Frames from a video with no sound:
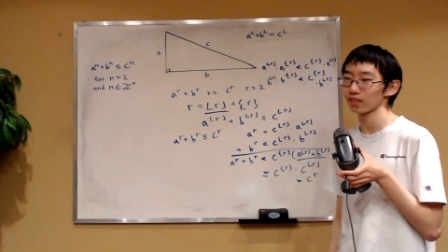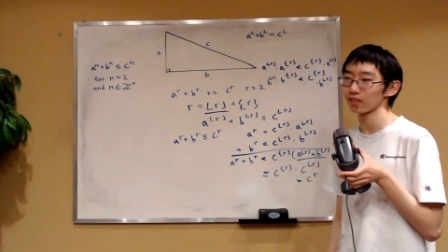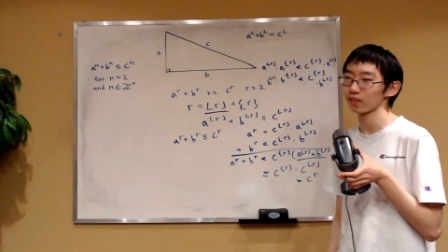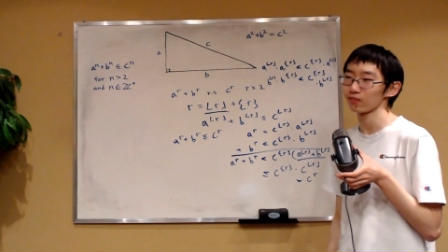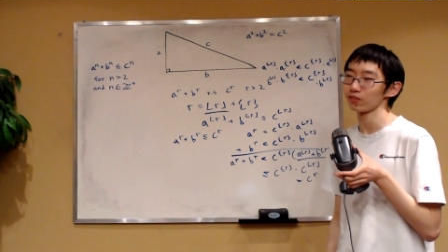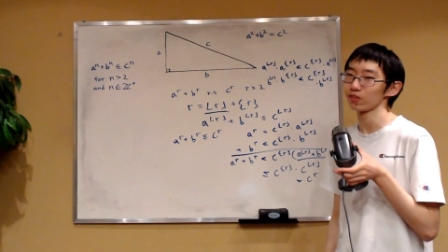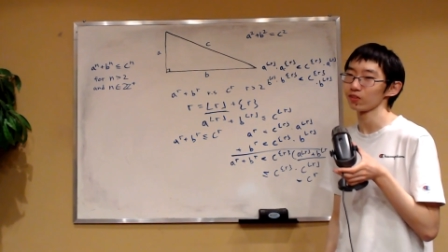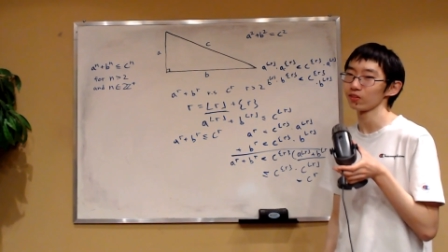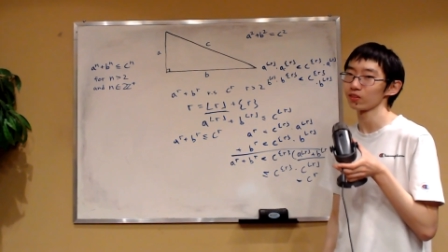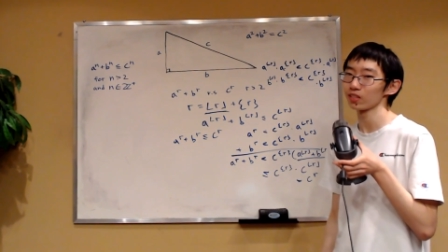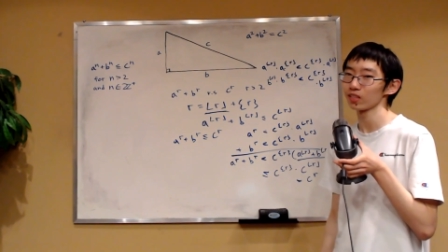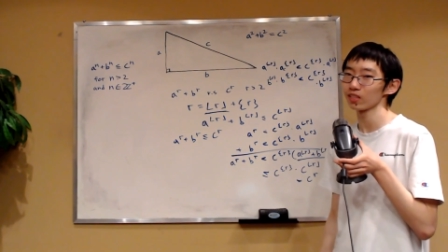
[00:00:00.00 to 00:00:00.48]

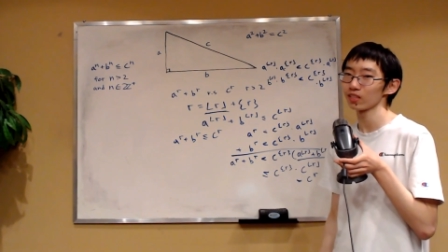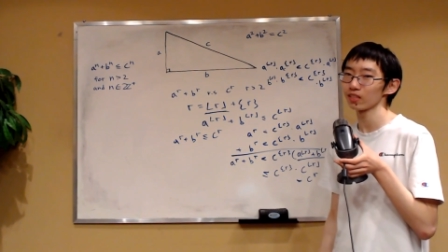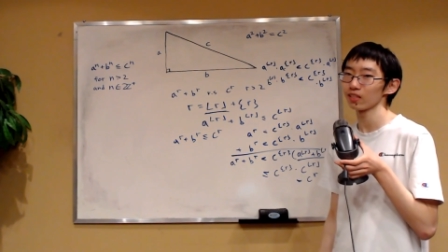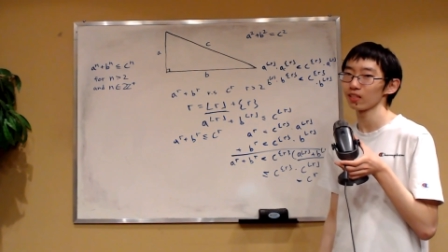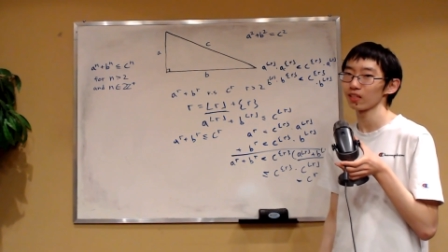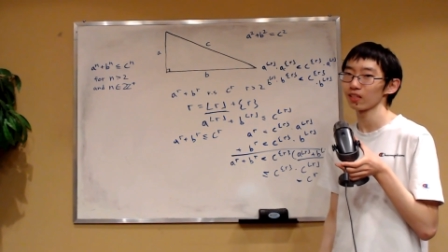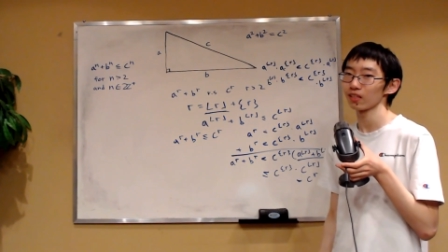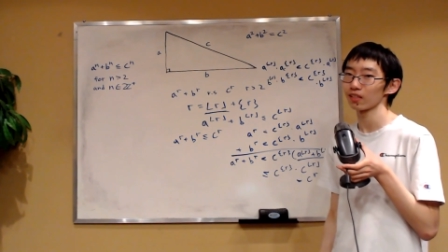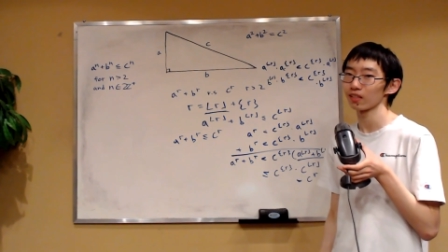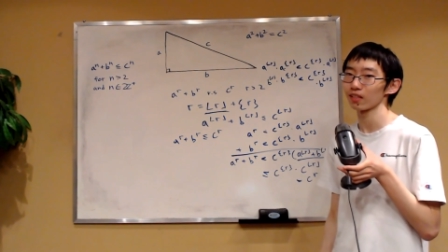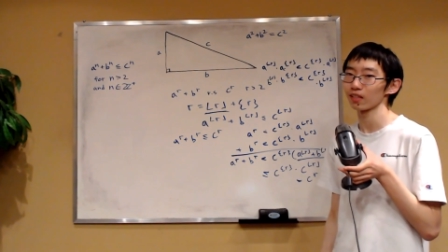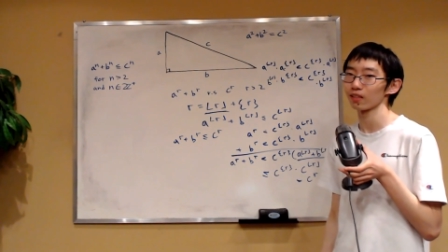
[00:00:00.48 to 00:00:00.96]
If you
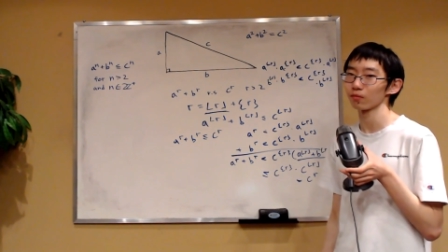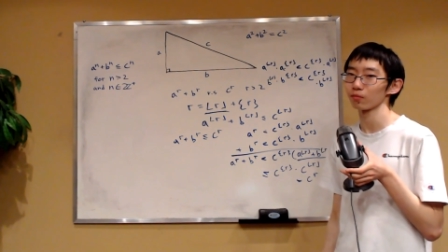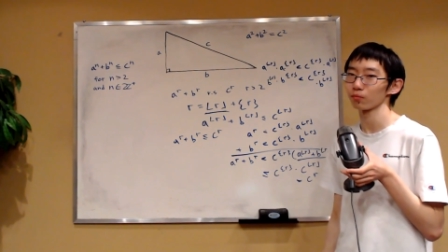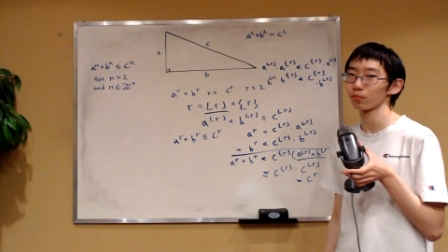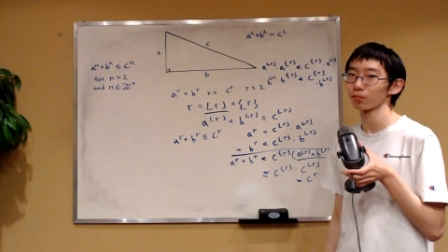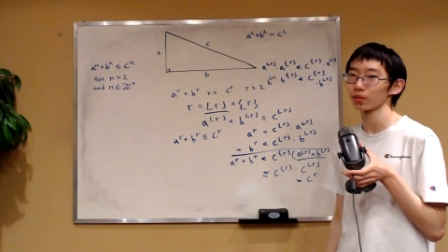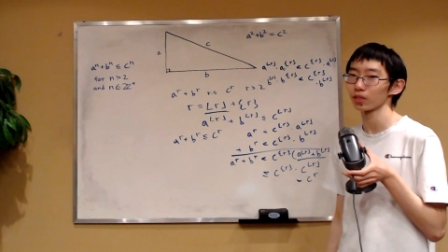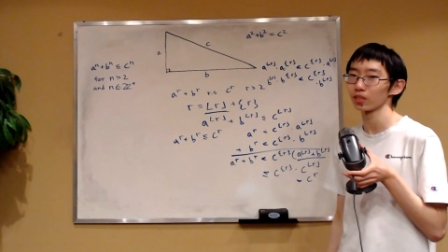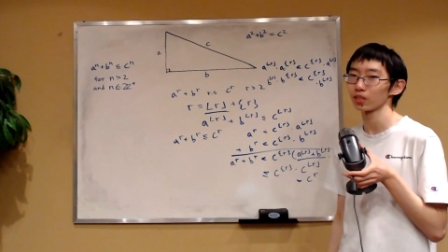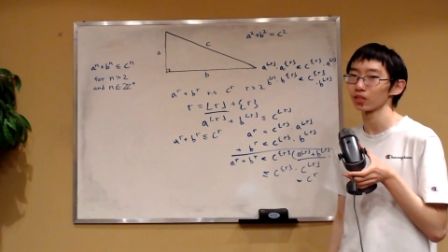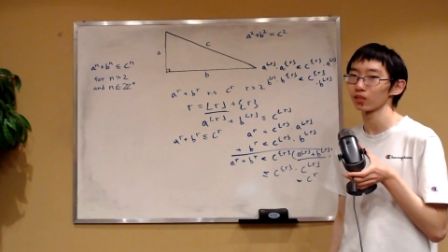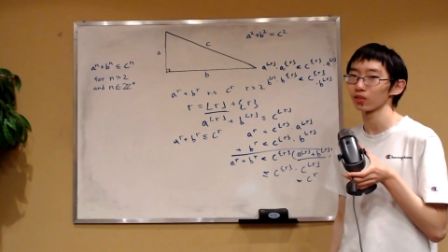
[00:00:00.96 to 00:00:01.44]
did, then
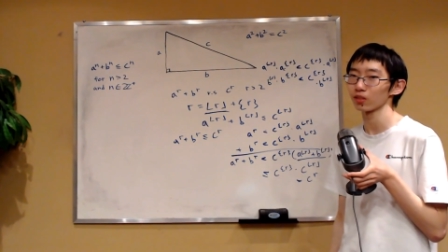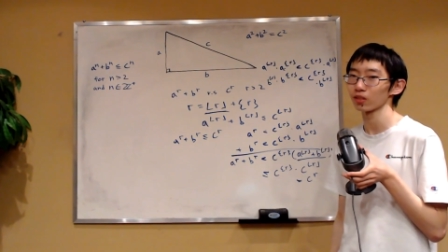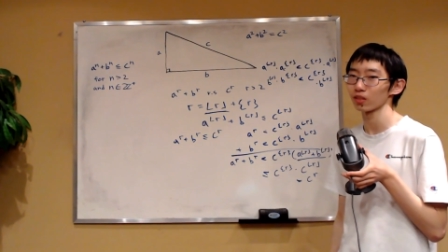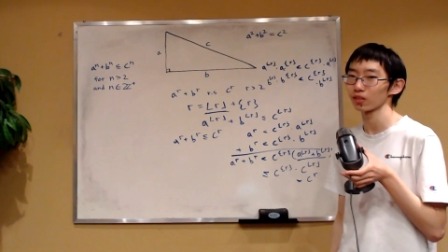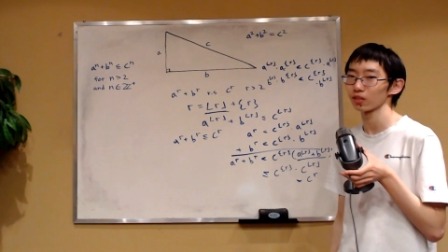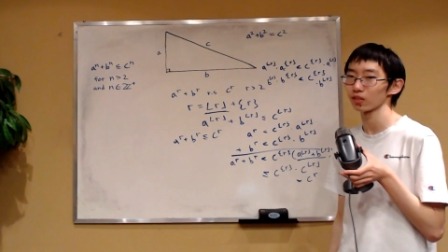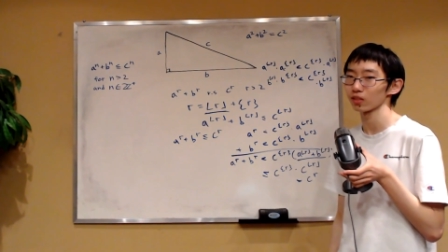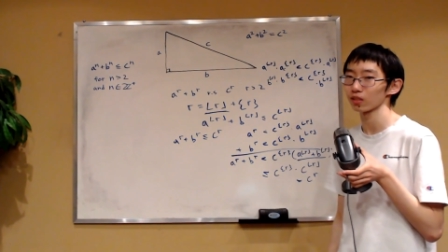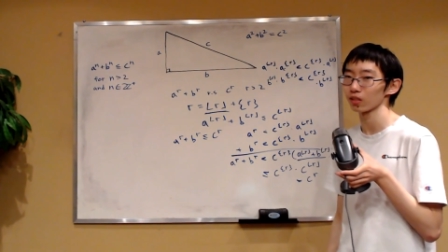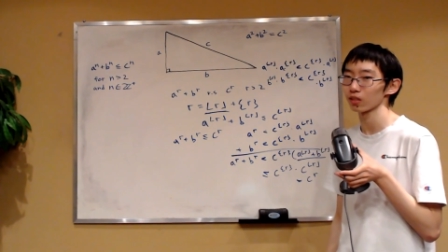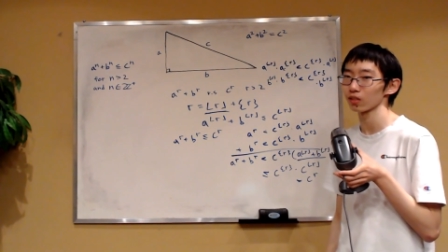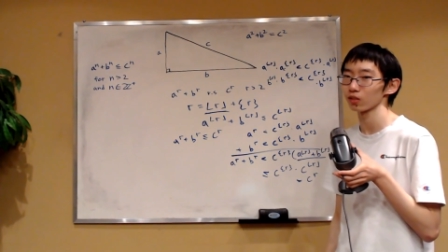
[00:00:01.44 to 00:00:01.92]
please do
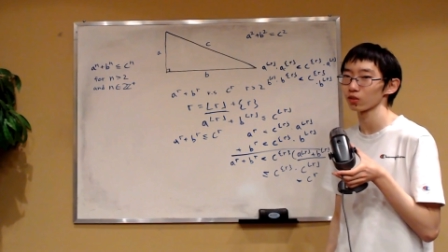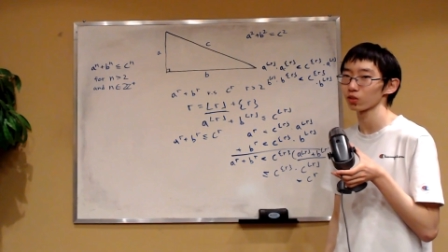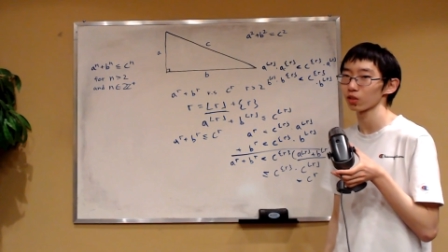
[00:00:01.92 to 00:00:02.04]
consider